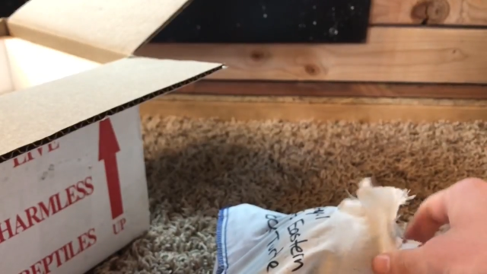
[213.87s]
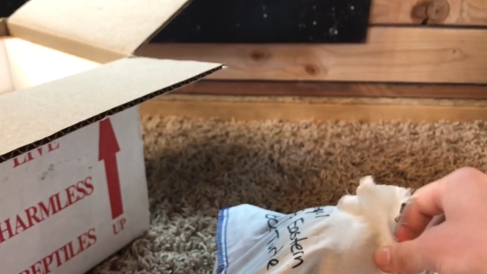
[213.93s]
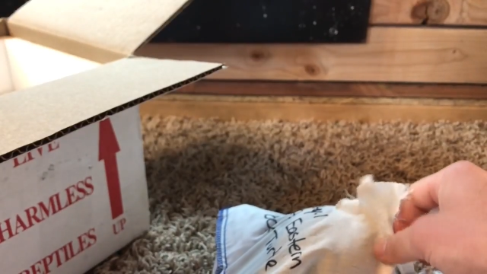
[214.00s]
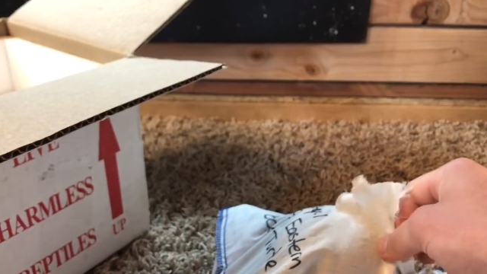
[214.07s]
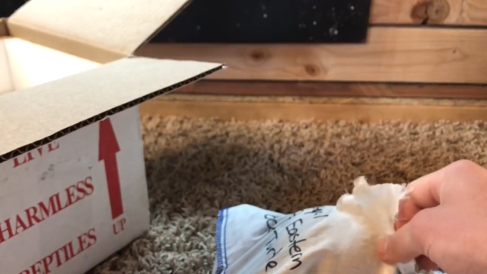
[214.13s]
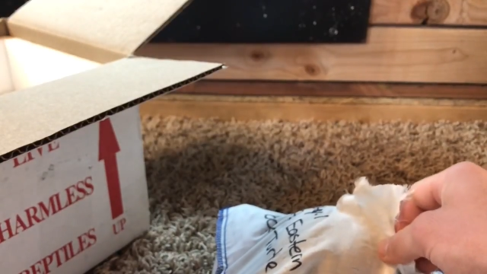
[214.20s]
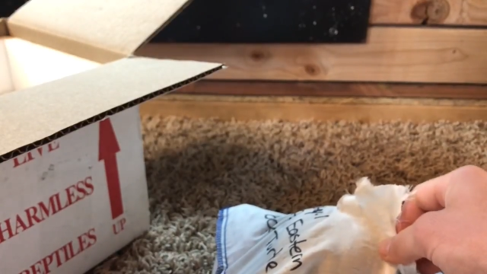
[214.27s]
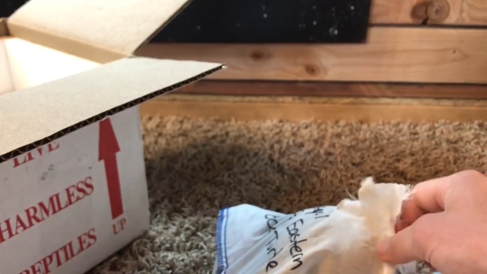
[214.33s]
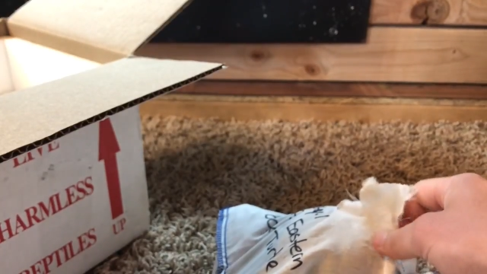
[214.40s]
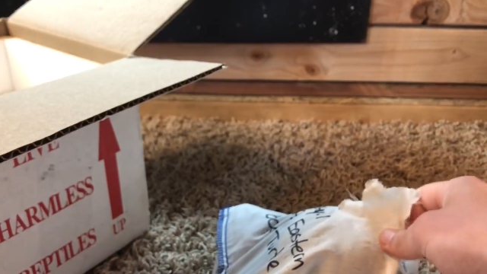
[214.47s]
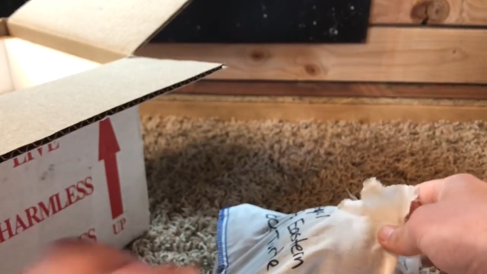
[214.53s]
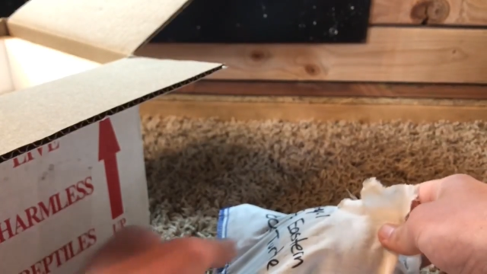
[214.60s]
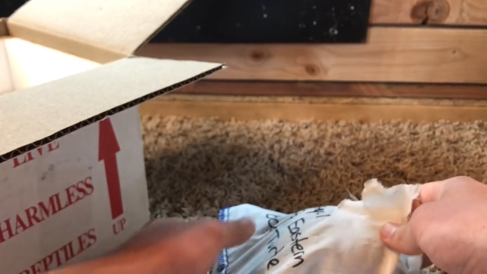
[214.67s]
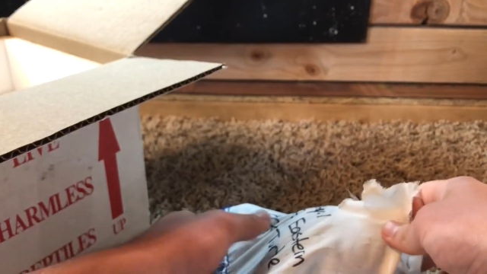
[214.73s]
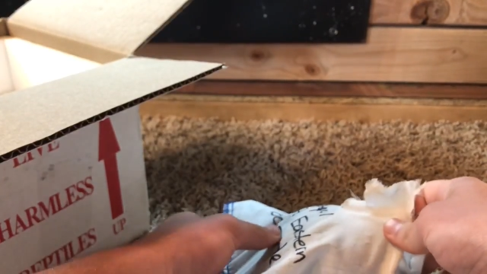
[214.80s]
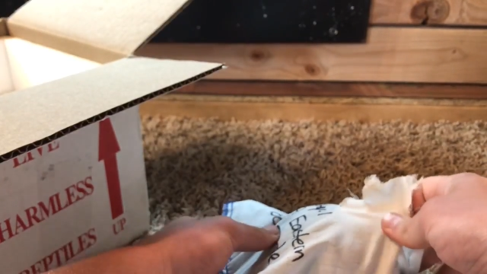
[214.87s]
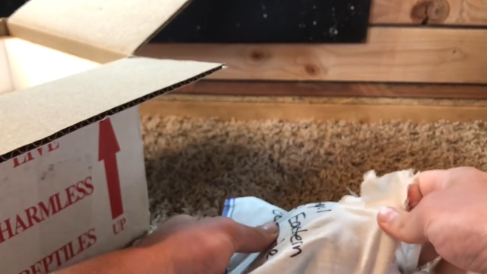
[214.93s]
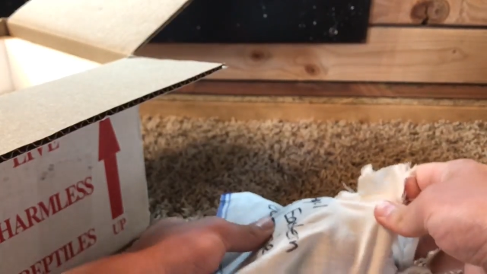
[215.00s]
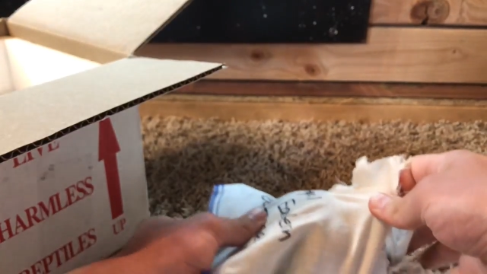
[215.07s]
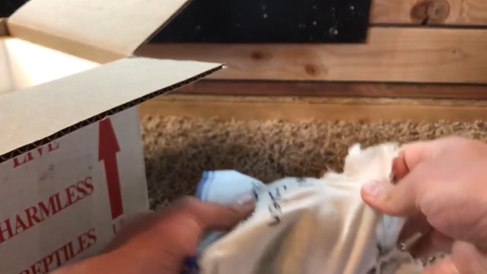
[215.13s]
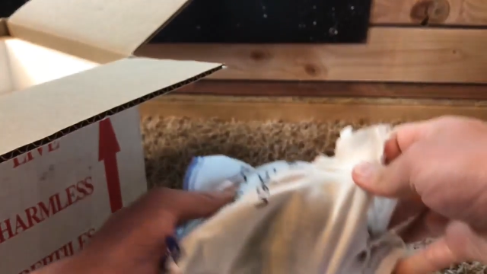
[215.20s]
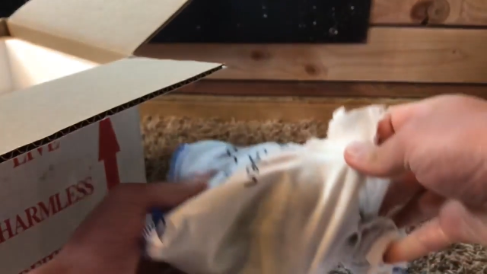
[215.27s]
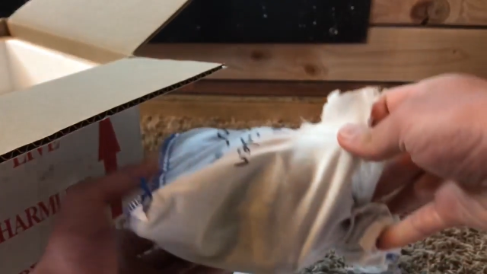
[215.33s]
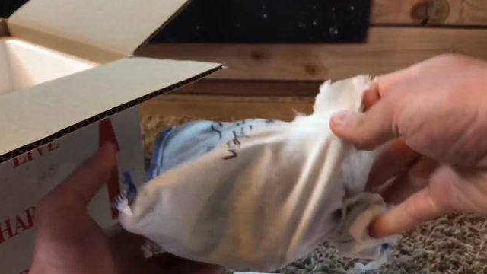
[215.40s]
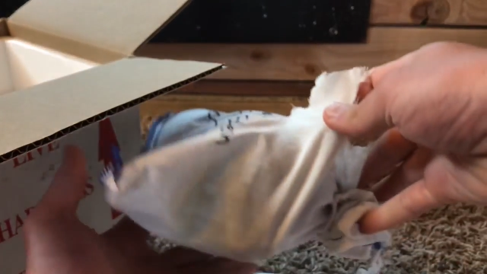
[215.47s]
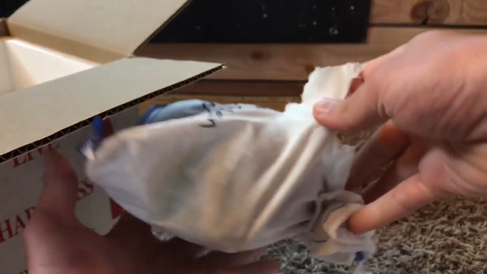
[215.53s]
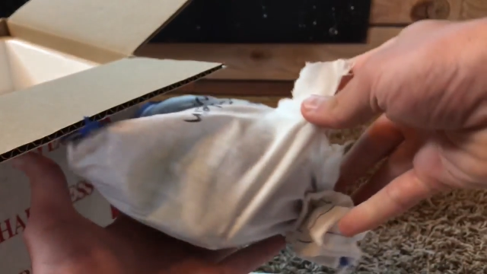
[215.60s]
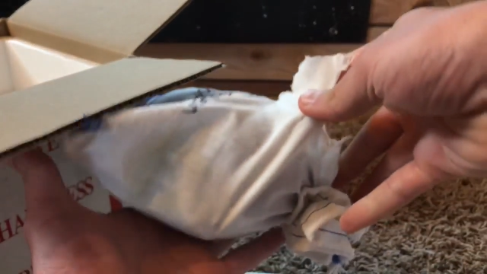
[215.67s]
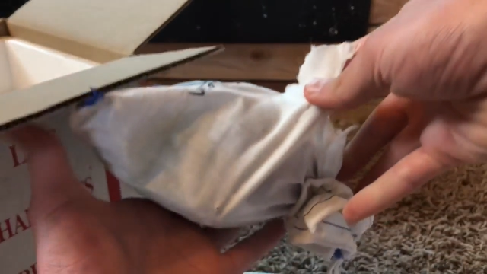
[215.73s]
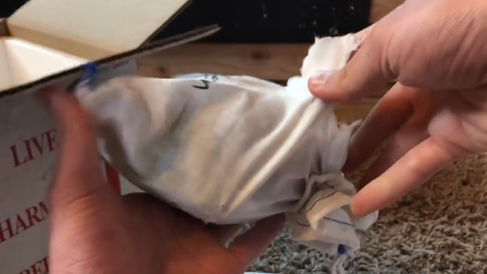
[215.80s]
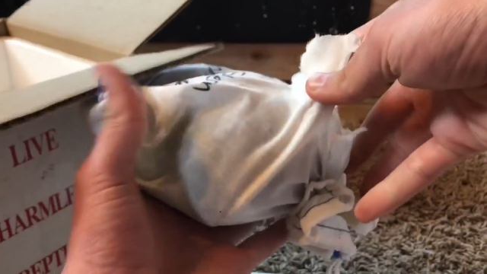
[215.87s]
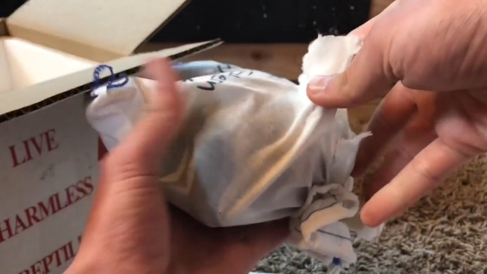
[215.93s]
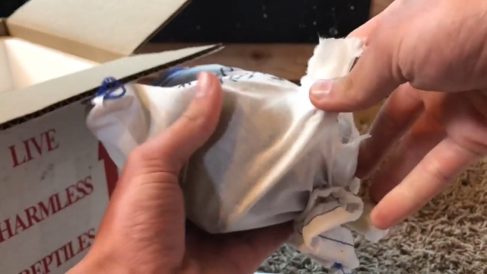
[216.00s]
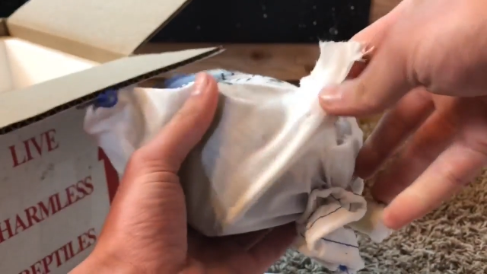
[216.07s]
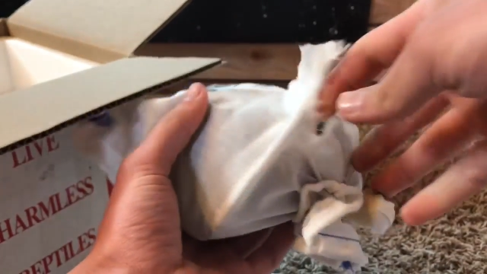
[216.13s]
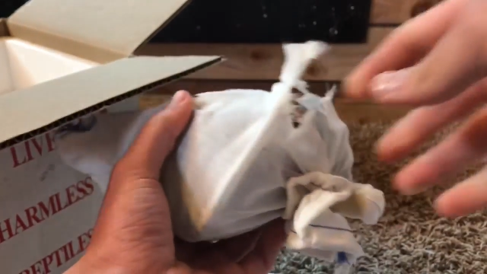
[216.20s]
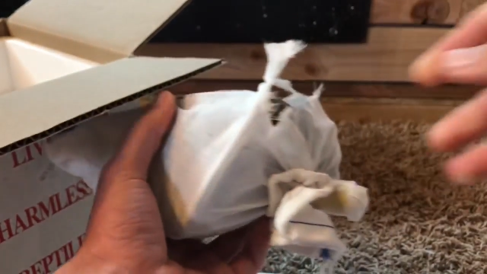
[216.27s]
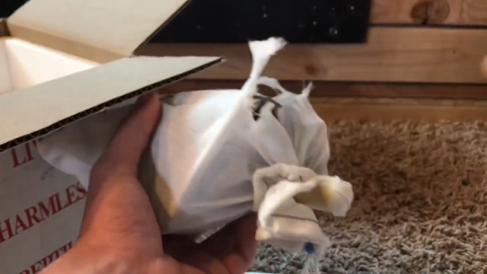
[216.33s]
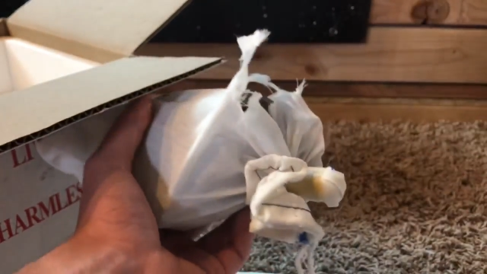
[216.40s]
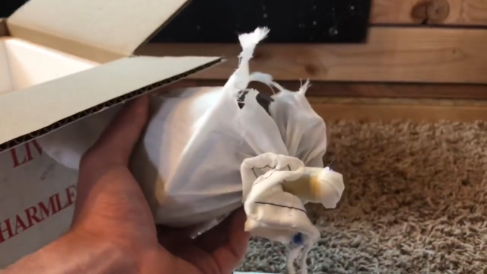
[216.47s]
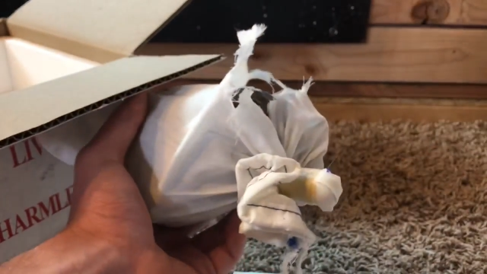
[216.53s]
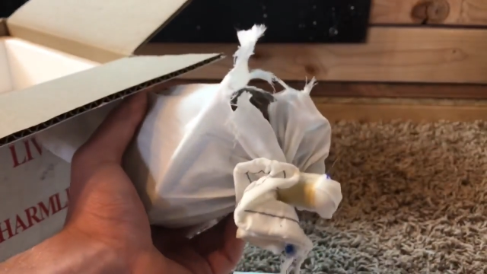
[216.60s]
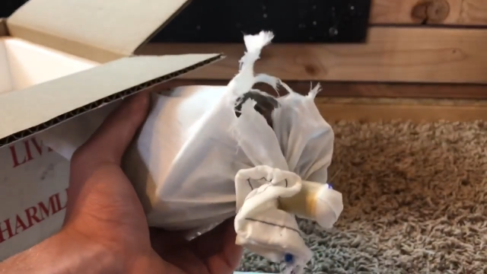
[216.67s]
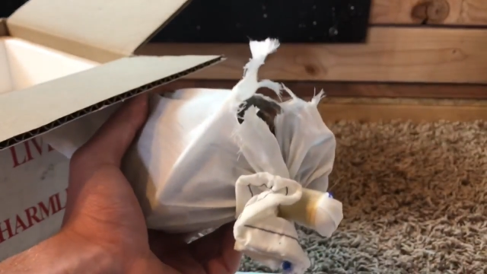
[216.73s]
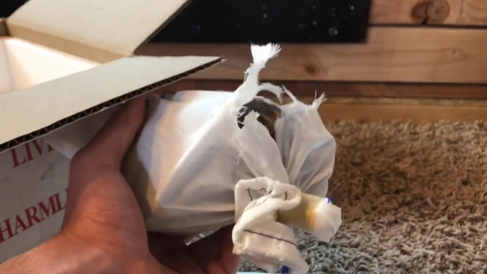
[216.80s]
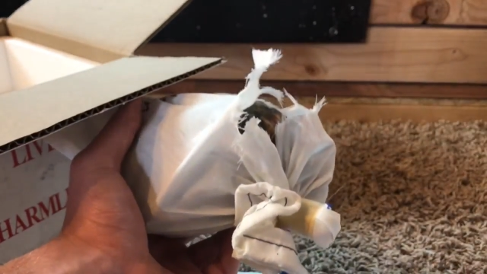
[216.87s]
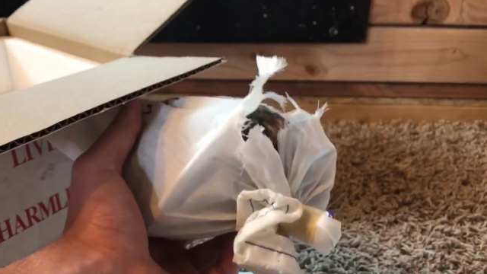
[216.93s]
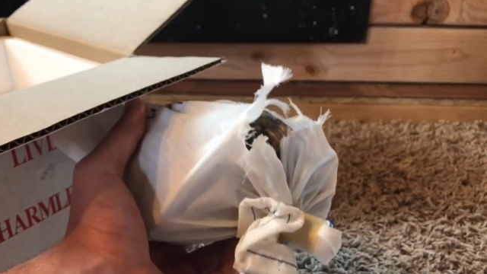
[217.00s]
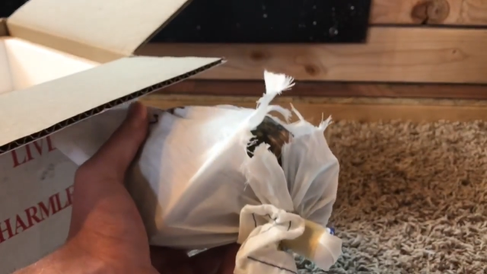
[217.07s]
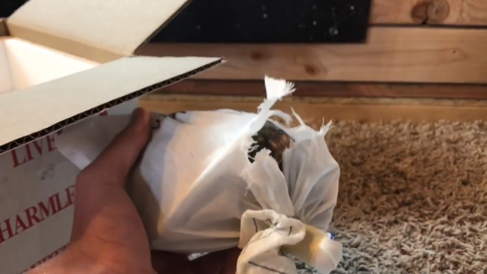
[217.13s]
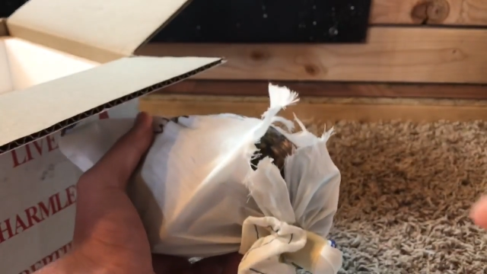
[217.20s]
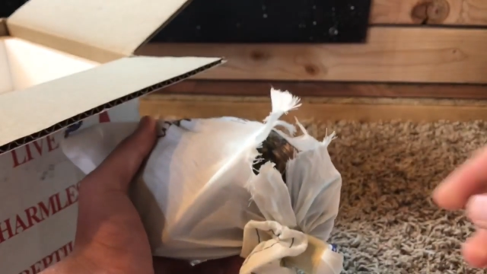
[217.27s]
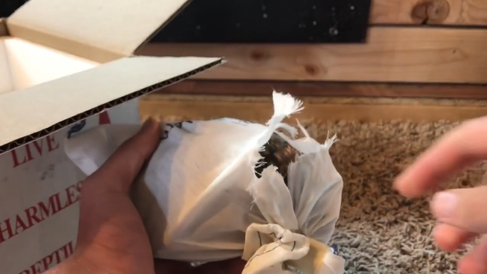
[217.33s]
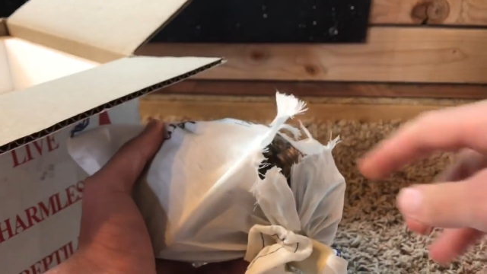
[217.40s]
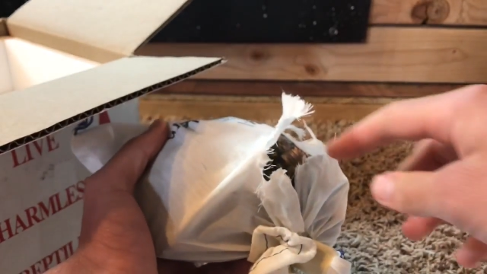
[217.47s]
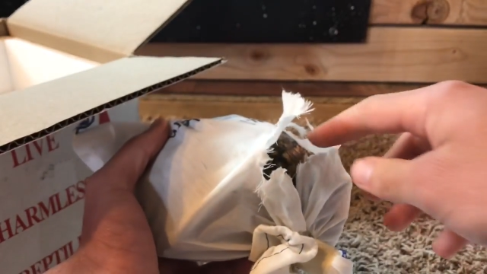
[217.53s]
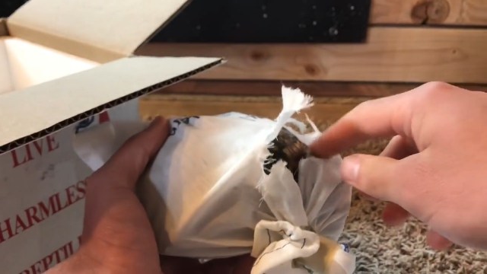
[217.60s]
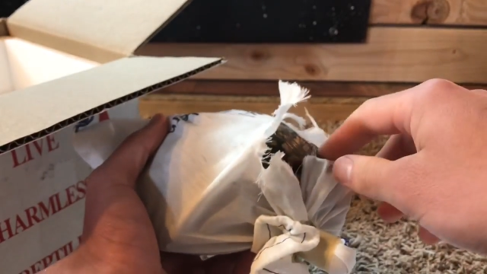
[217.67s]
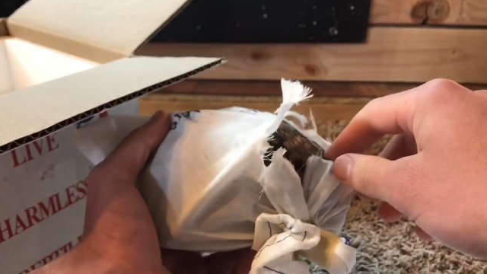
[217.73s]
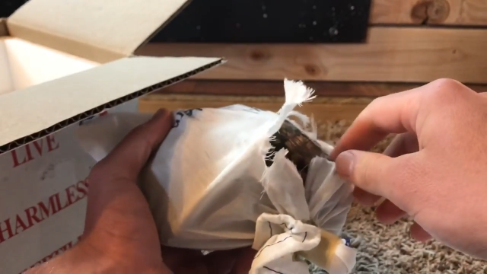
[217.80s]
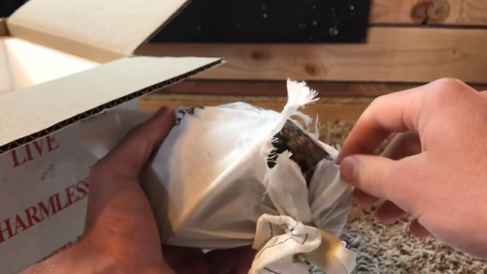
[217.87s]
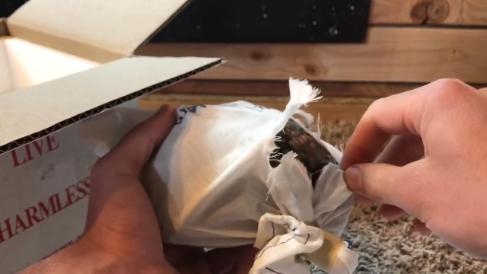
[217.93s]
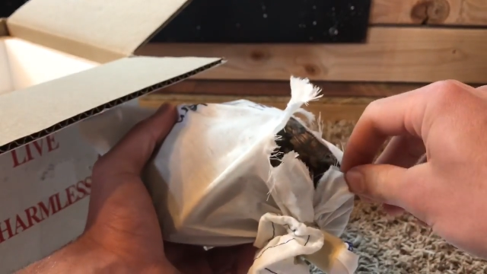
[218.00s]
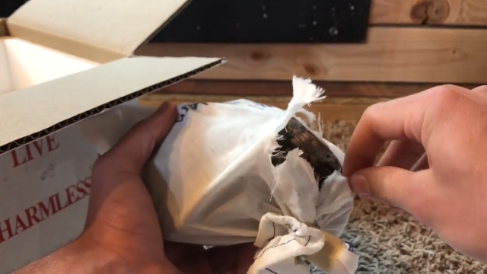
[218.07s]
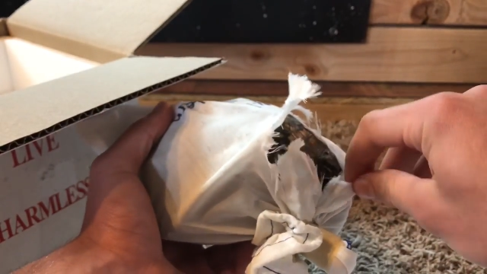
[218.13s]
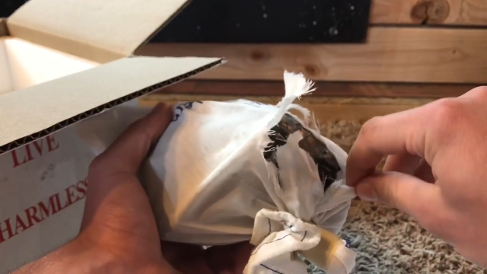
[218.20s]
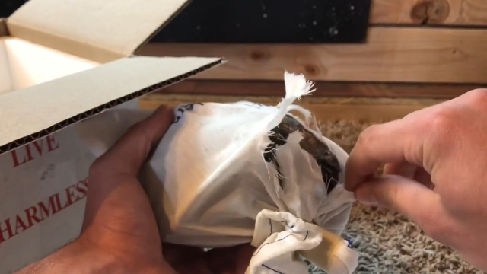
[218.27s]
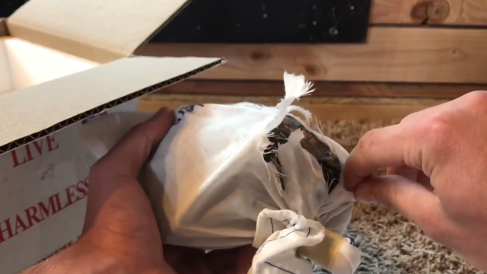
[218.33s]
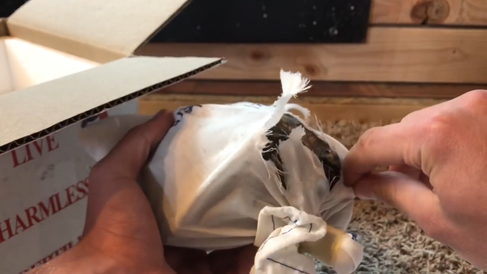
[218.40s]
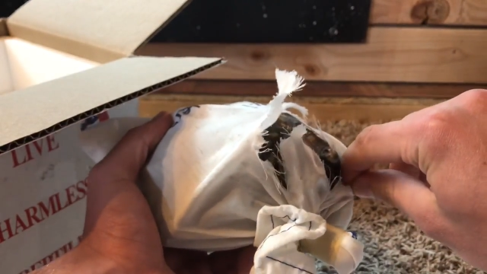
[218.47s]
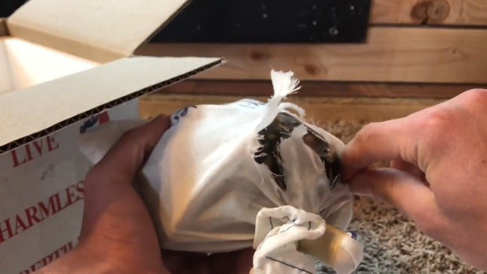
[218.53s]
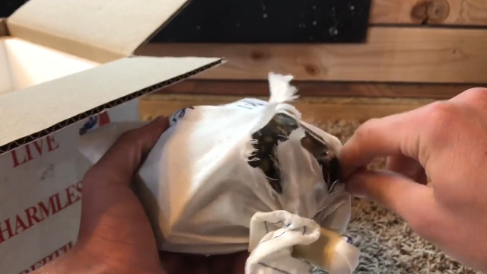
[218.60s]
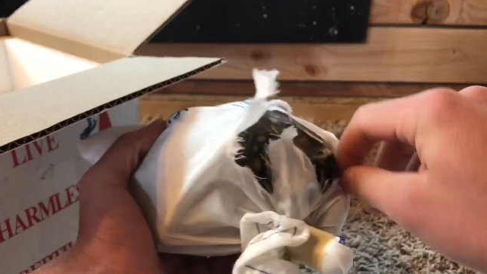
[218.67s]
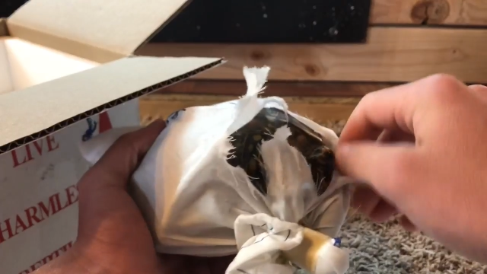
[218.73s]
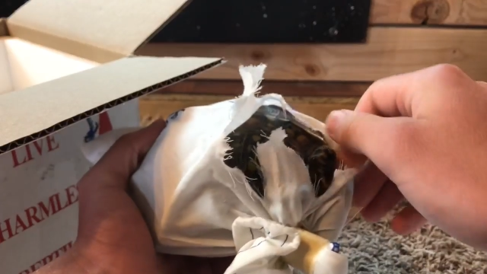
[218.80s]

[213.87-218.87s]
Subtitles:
(no speaker visible)